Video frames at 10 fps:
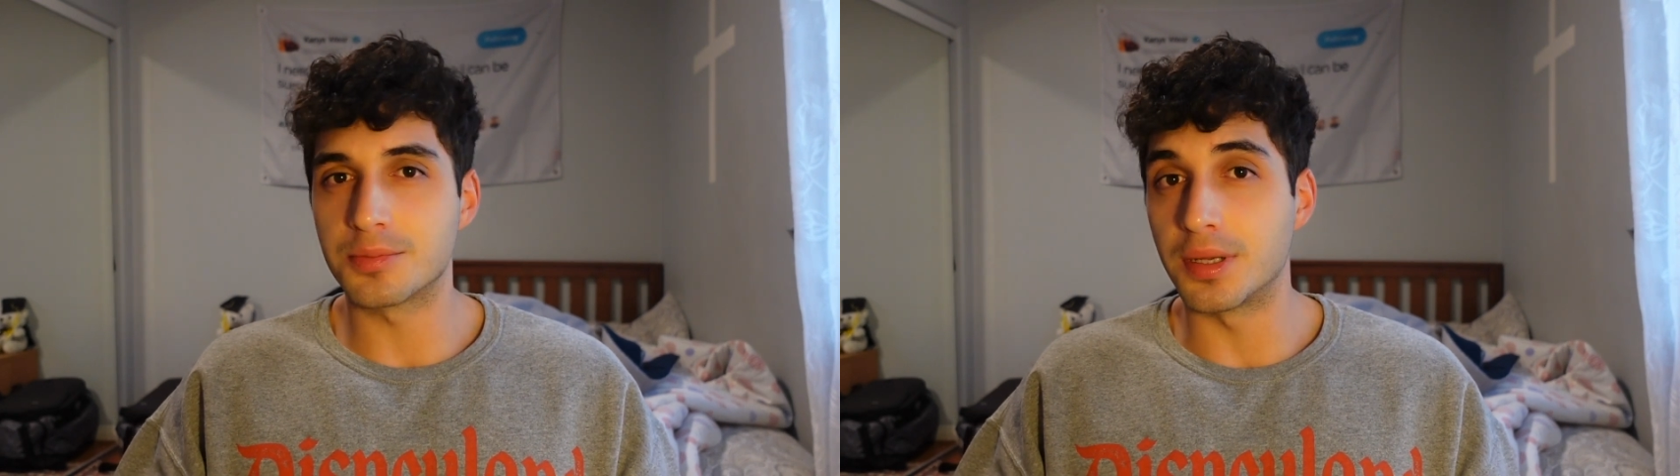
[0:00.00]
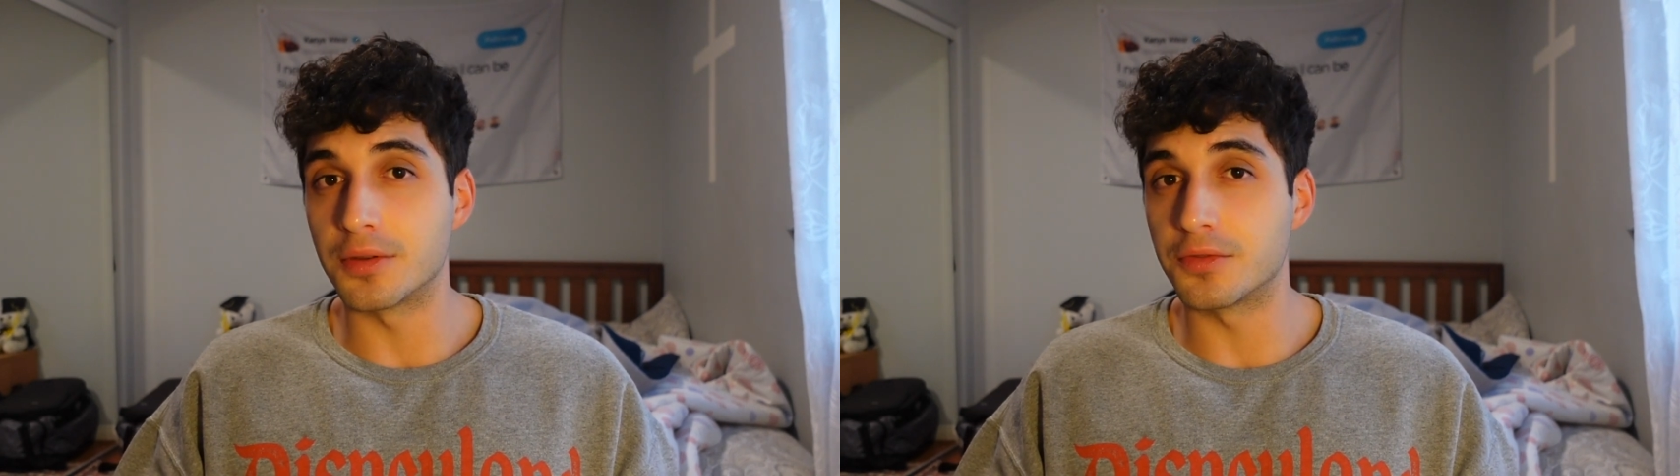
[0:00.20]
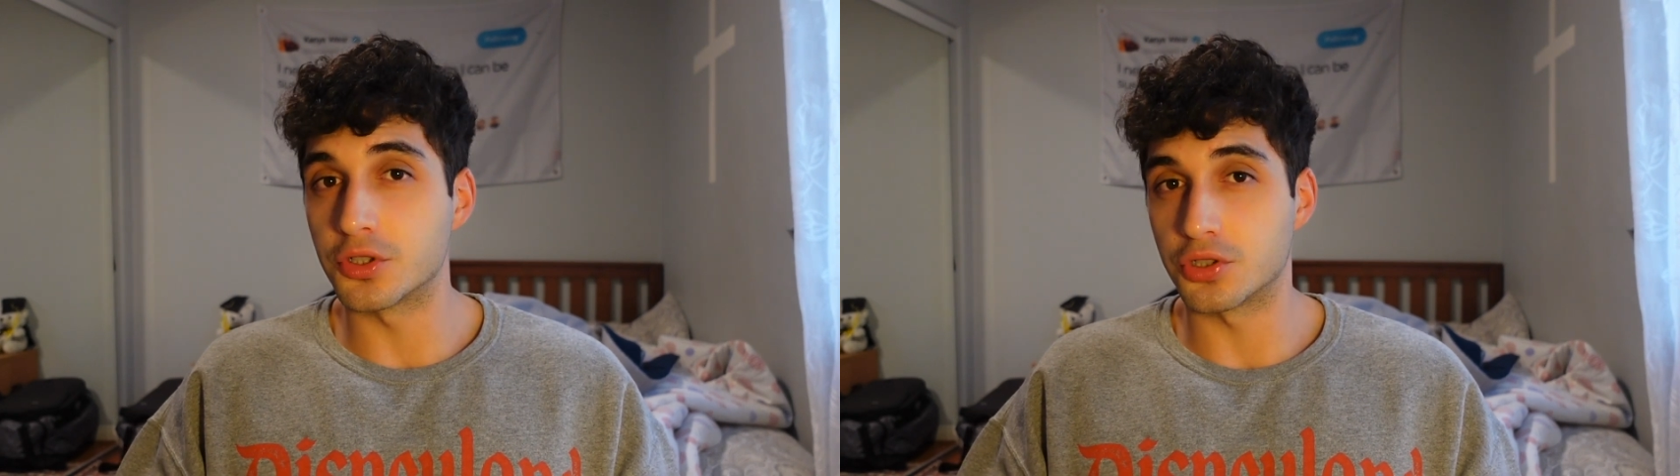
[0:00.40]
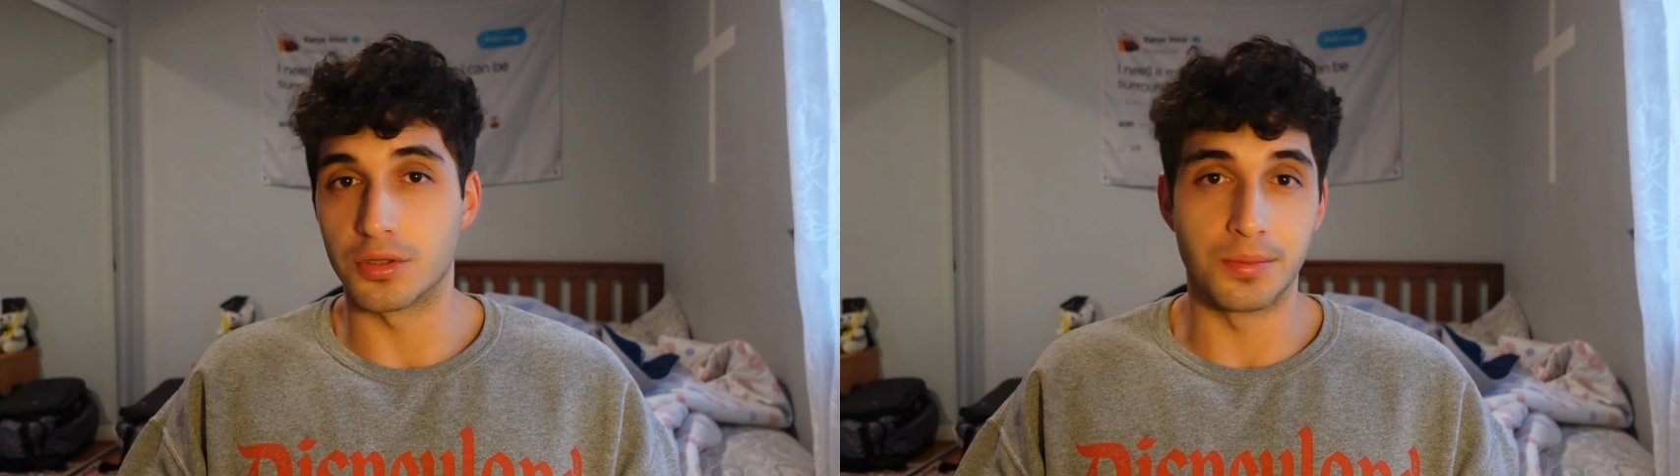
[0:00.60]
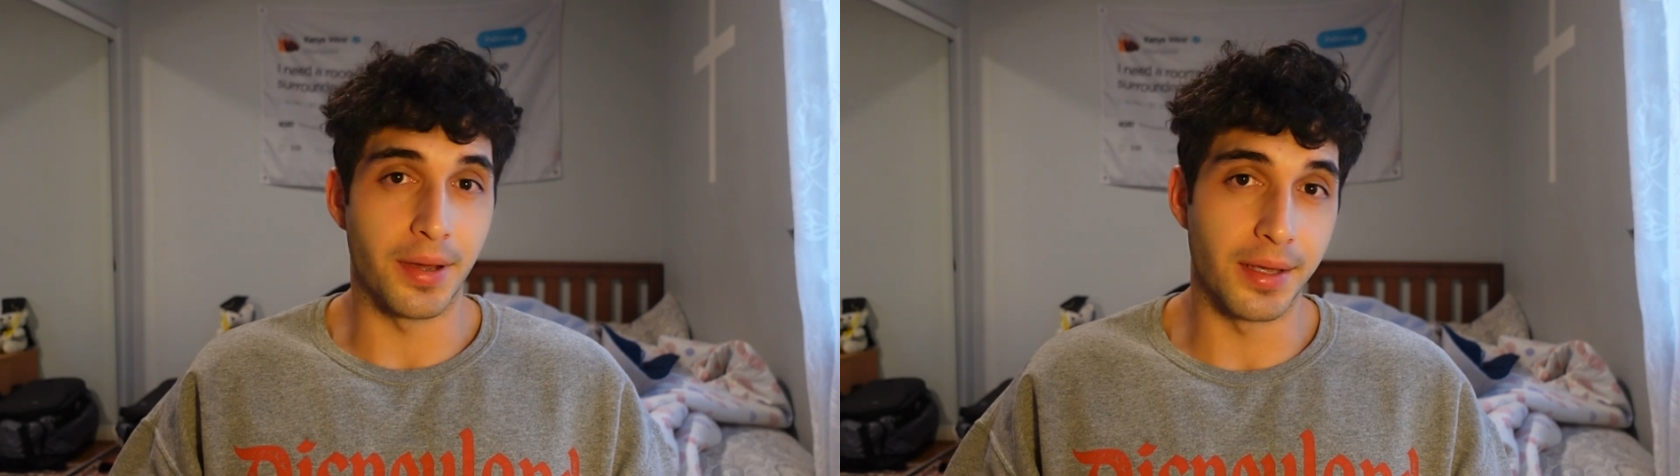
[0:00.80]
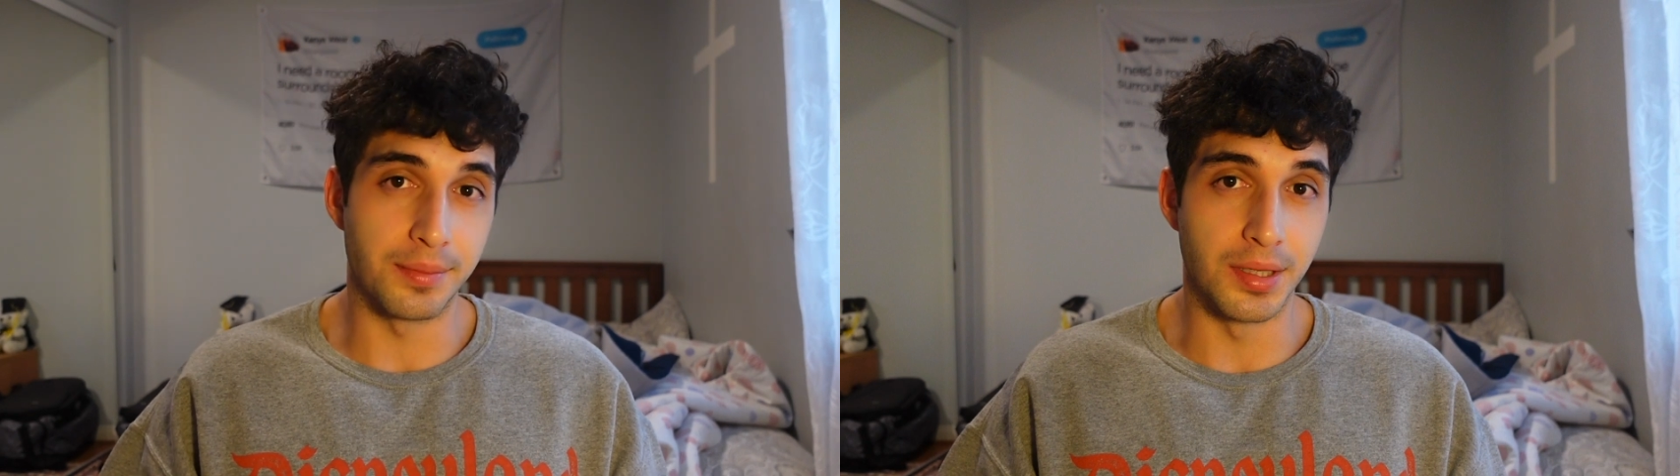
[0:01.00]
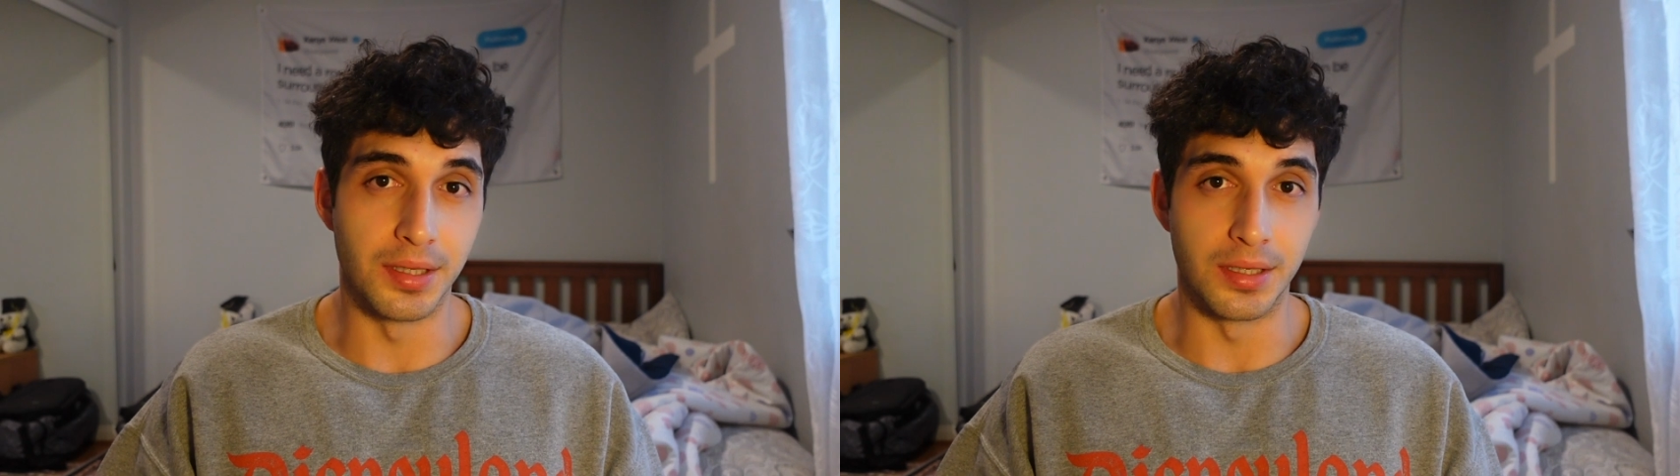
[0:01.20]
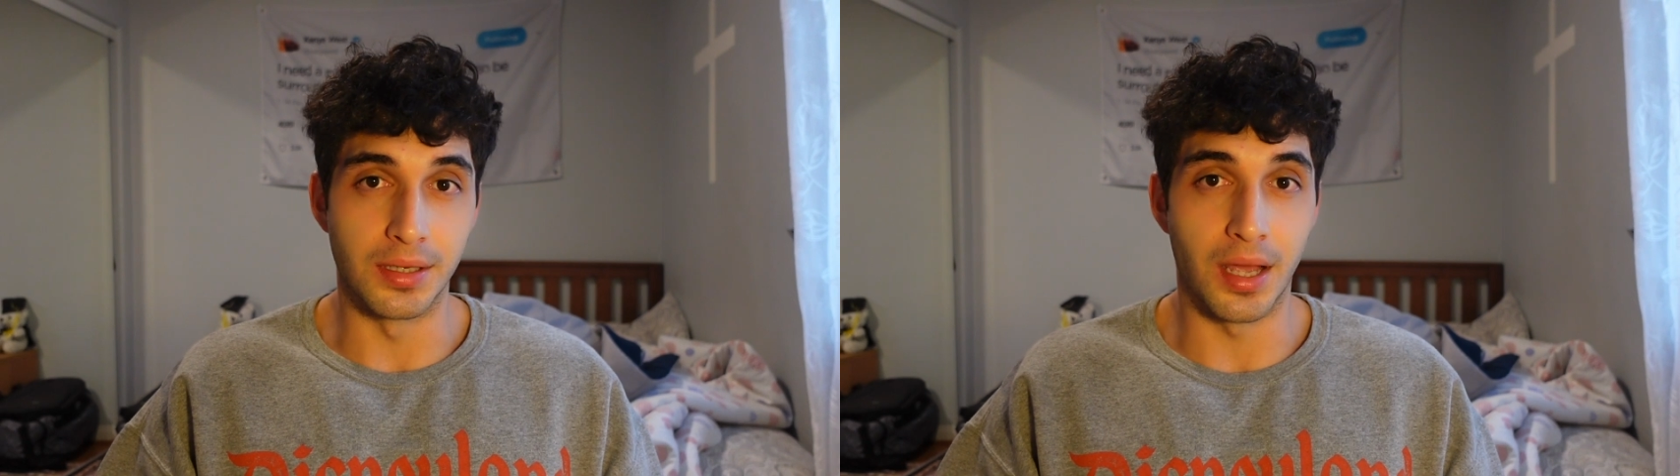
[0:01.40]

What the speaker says: beneficial in my opinion.